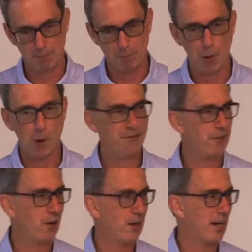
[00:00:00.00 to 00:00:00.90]
my wife
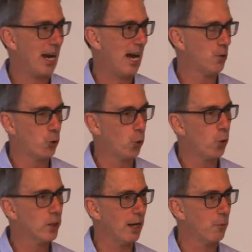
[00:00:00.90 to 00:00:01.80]
and I, our
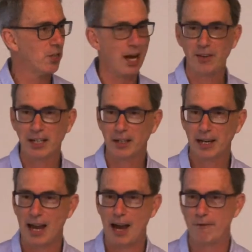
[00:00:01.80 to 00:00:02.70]
daughter, was having
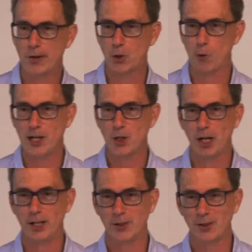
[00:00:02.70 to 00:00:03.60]
our first
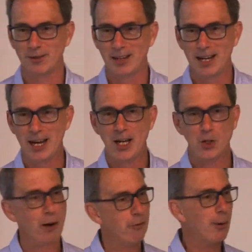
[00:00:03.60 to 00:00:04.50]
grandchild.
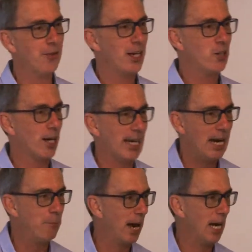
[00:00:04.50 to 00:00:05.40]
So everyone thinks I
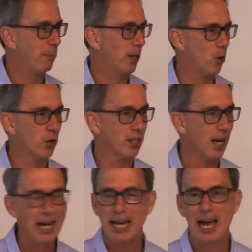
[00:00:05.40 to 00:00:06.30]
came back because
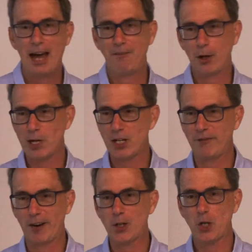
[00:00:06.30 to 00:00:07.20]
a Federation
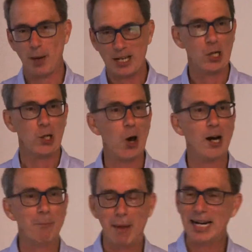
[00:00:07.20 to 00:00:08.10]
Fellowship has a
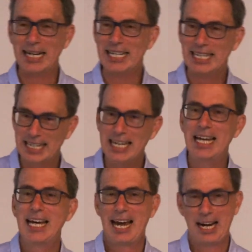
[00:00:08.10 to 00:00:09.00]
lot of money
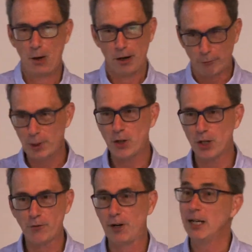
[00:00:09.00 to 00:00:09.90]
and a lot of
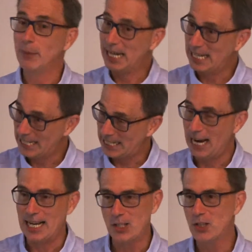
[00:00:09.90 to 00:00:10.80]
research freedom, and it
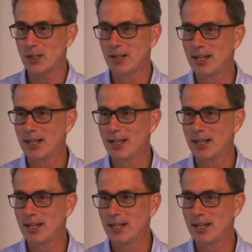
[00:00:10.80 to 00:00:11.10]
does.